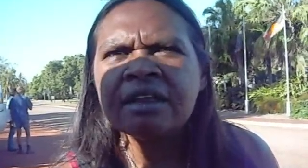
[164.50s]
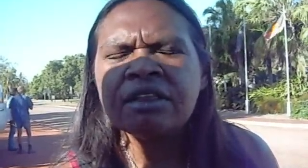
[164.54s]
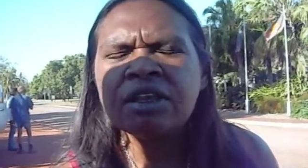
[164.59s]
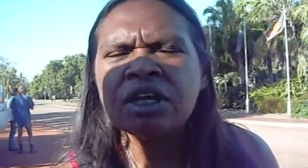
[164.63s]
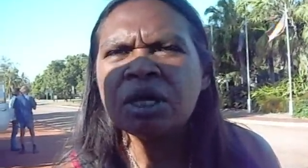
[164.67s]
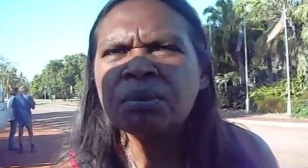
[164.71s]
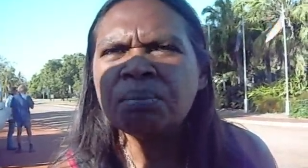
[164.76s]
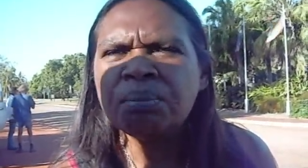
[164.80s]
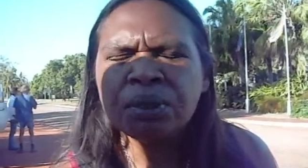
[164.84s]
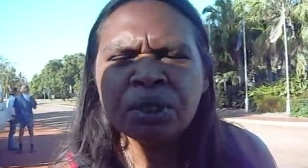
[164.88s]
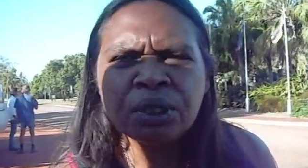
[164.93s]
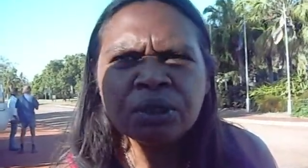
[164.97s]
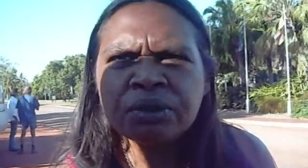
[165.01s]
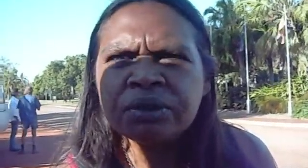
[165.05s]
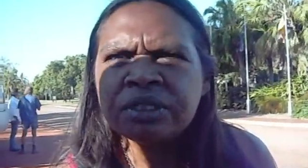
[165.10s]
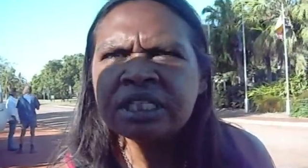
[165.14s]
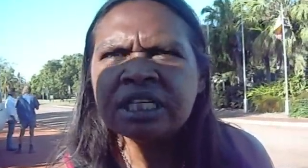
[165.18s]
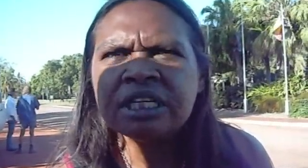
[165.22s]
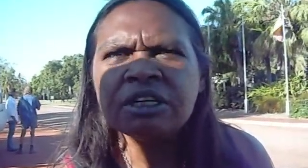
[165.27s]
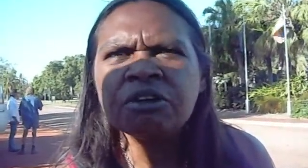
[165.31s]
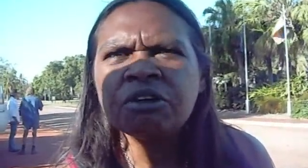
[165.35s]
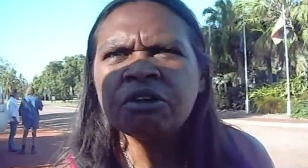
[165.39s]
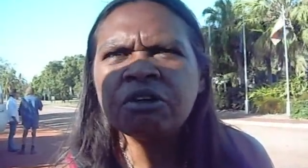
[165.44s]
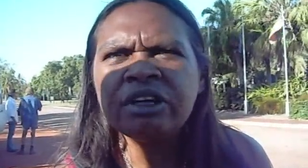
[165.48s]
the
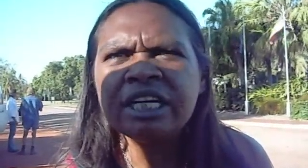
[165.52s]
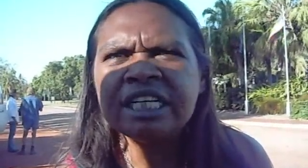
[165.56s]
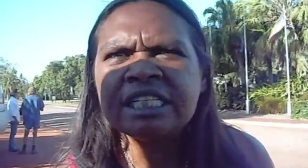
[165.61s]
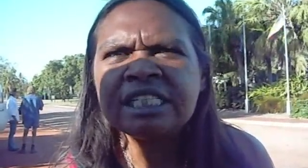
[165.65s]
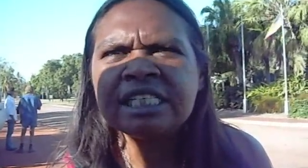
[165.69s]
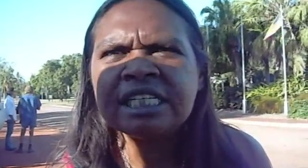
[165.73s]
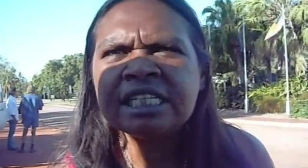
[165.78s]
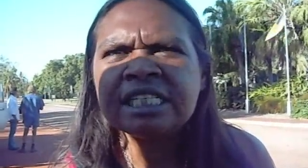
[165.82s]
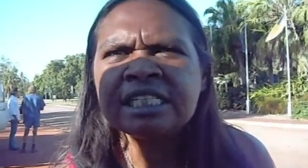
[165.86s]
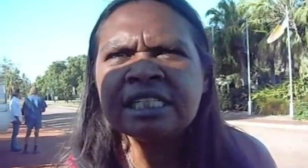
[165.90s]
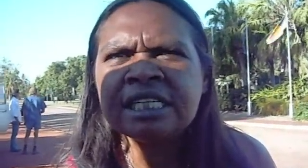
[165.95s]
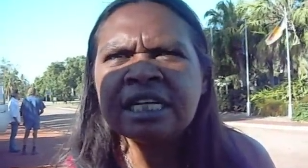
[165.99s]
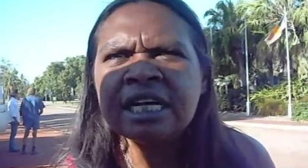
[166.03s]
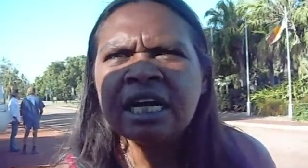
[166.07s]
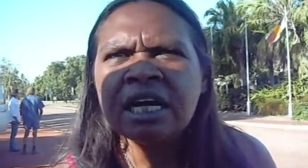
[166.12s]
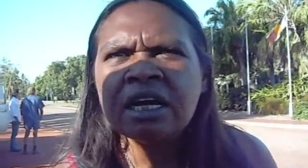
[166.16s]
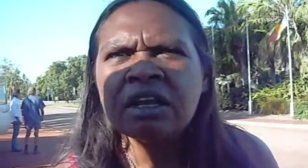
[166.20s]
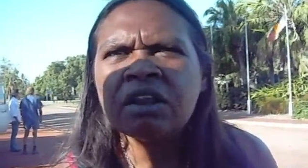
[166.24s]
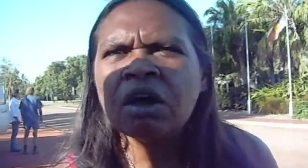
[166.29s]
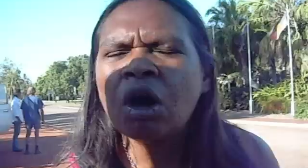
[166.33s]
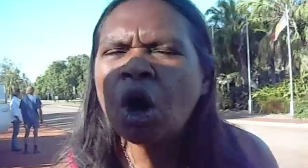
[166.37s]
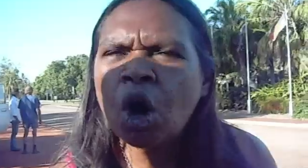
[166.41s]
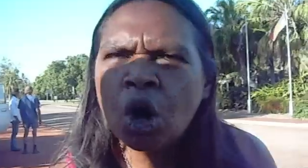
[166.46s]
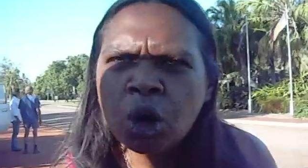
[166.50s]
abuse increases,
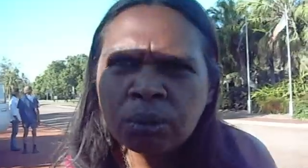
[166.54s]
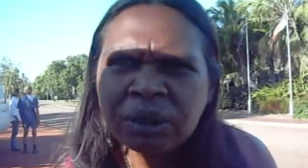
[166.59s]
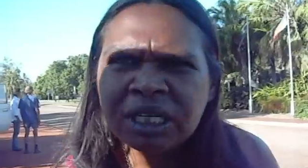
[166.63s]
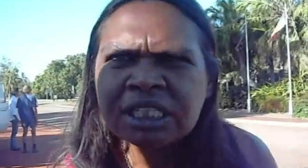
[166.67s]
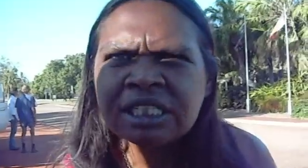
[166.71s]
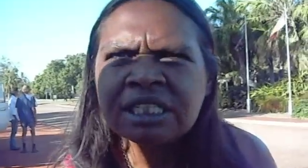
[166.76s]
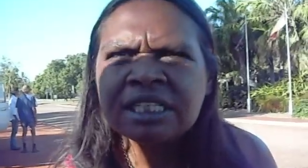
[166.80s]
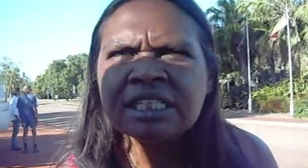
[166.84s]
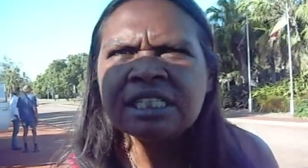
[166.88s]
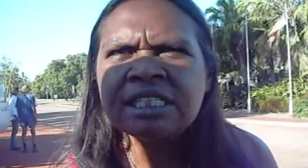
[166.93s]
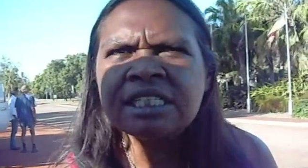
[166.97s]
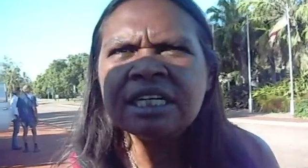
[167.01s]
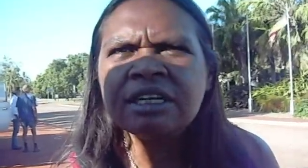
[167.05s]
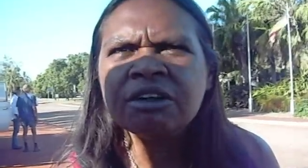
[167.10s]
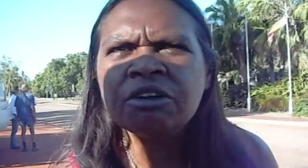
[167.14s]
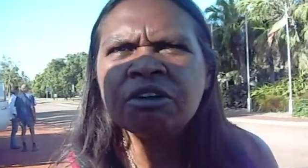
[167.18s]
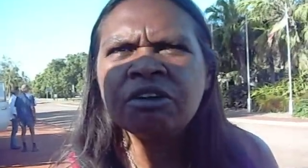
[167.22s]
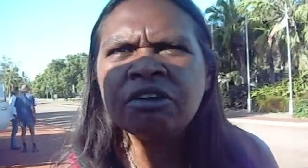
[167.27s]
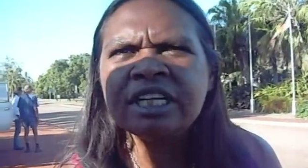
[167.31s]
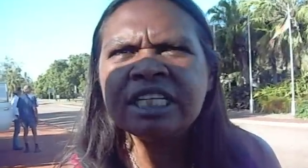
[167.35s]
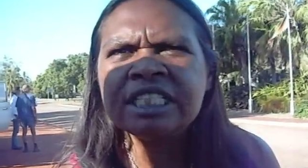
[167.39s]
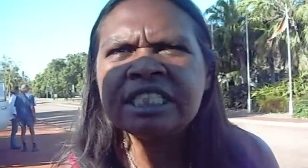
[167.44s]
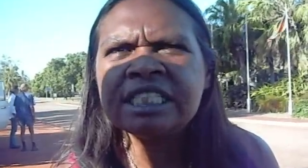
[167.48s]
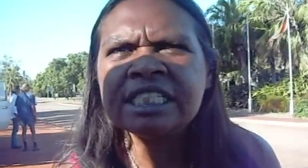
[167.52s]
the homelessness
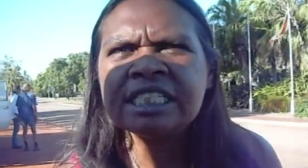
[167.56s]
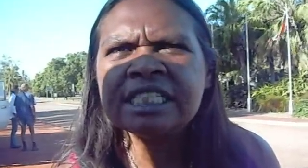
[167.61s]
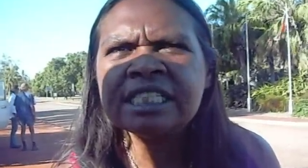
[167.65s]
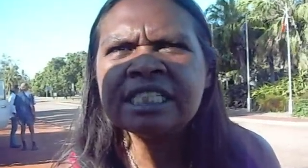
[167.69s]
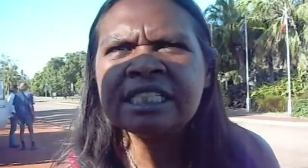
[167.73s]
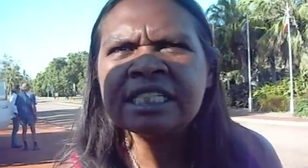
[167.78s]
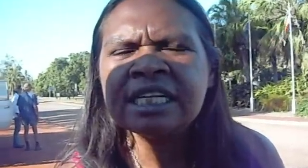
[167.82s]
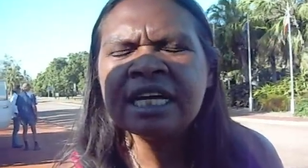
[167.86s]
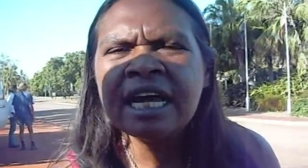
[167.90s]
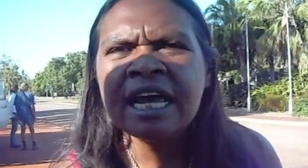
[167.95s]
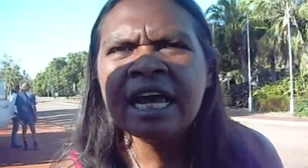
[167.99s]
increases,